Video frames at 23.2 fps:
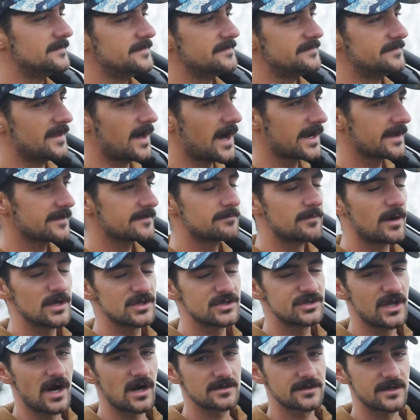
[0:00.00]
Not as
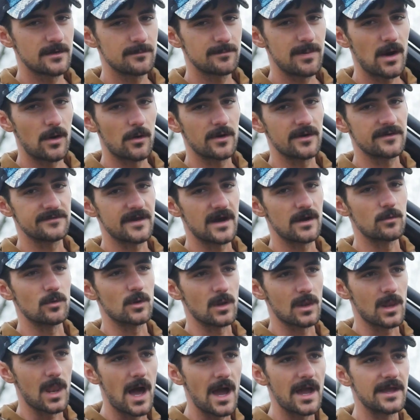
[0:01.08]
much knockdown power as I would
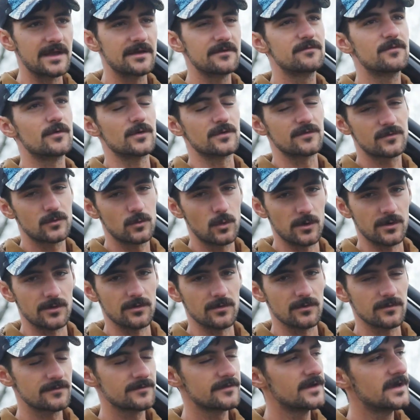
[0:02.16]
like for
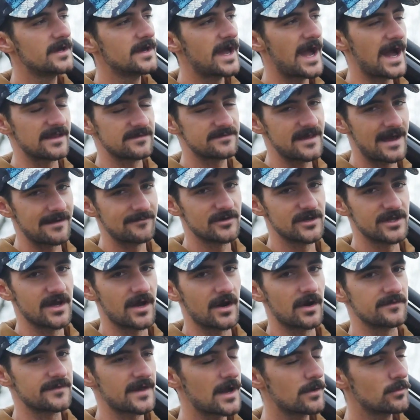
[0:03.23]
squirrels at 70
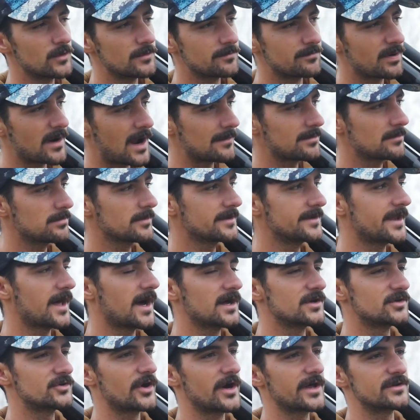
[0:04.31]
yards. I would probably
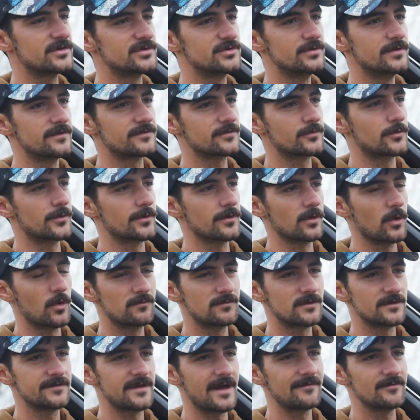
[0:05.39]
not try to shoot a squirrel
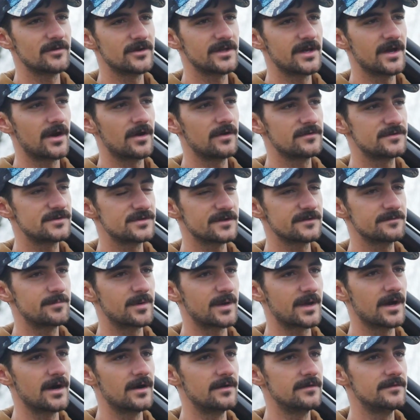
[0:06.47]
over 70 yards just
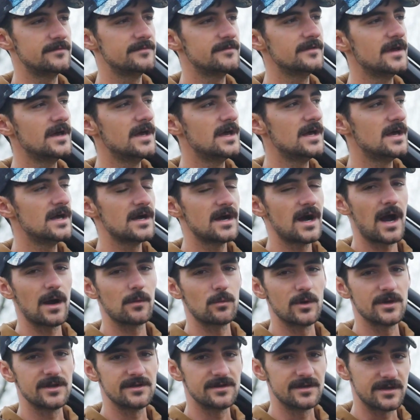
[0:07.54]
because I
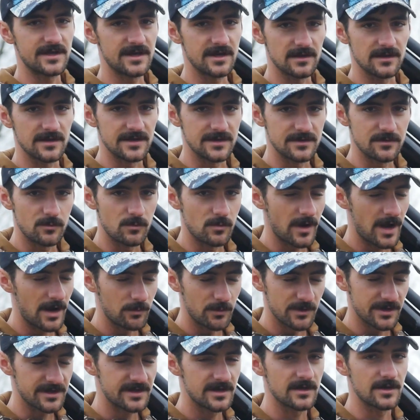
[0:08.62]
want to kill it
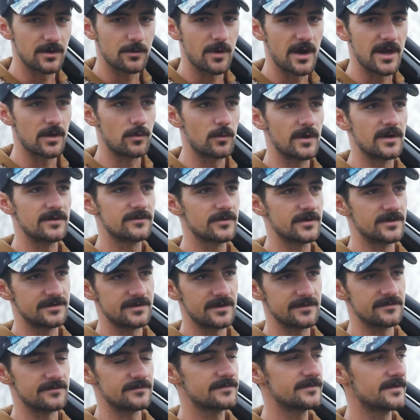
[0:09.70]
right away so it
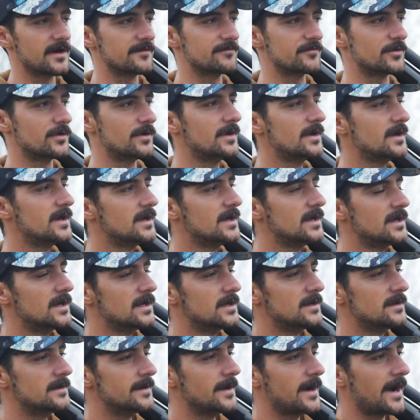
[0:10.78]
doesn't suffer.
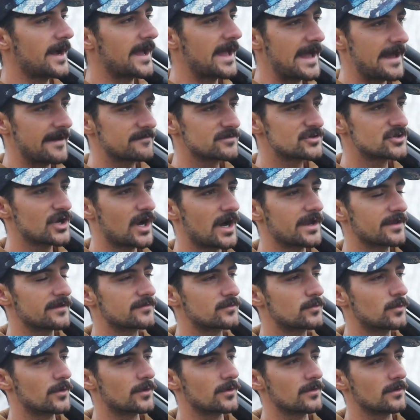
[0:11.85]
I have shot a
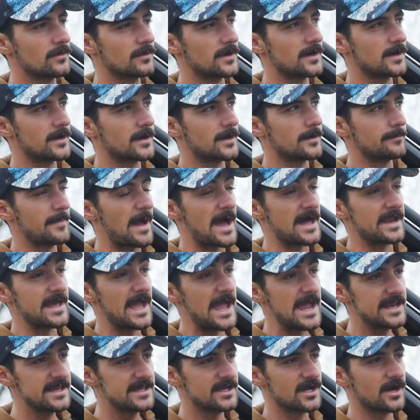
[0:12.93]
squirrel at
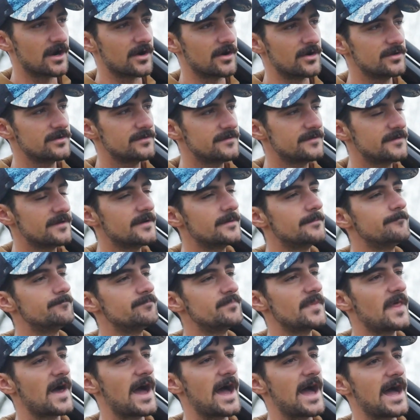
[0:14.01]
80 yards
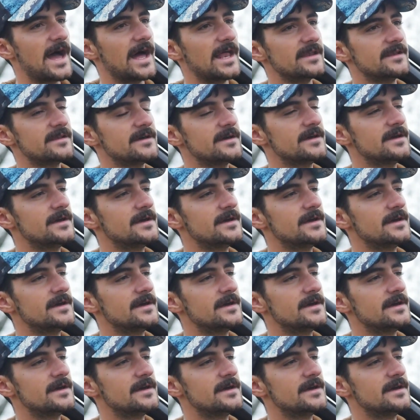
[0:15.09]
that